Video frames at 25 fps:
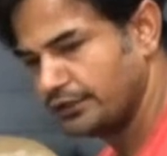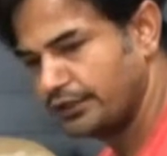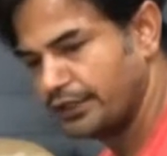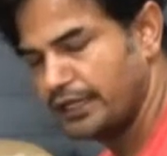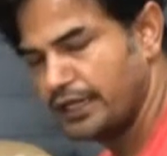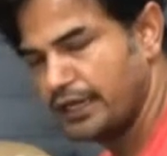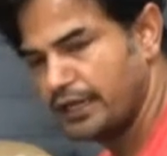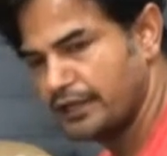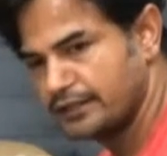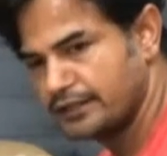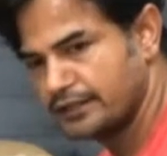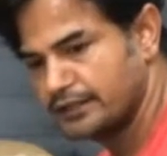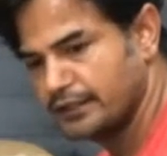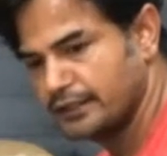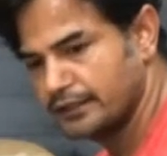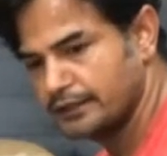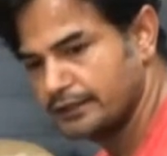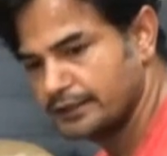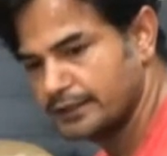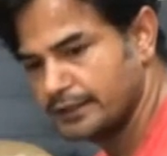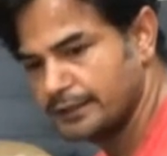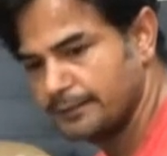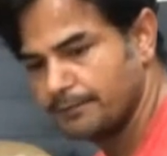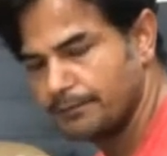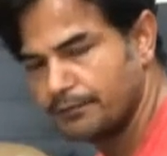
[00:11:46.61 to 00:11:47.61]
3
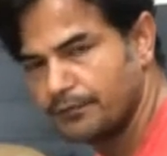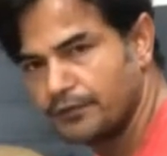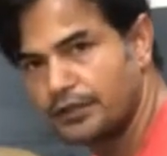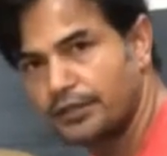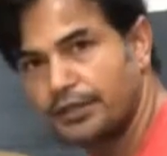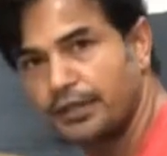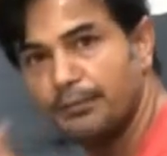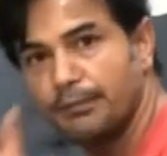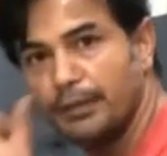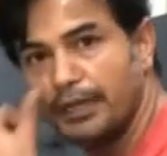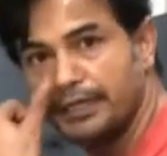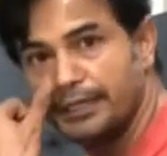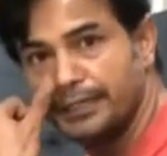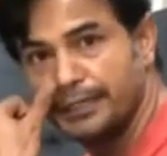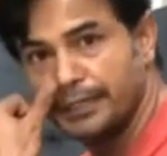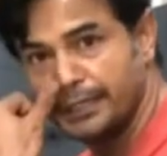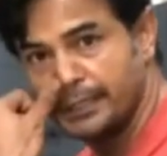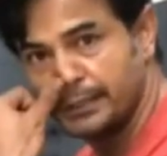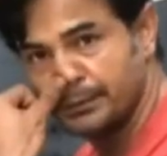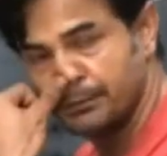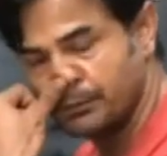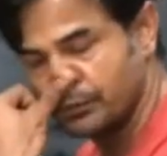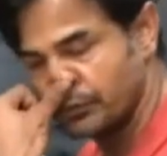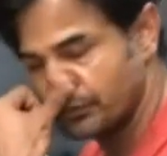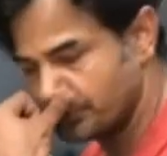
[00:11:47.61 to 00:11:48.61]
asanas, 3
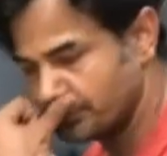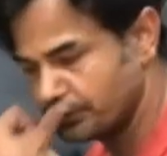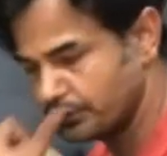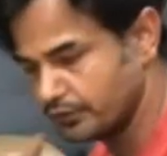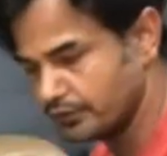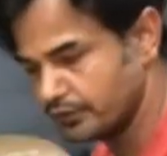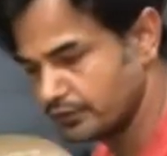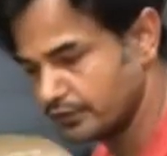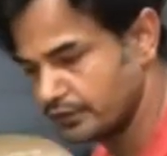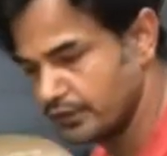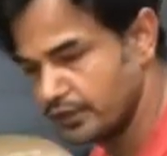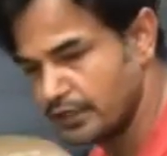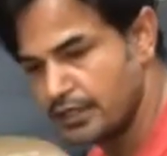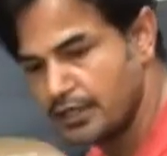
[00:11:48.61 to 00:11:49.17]
meditative postures.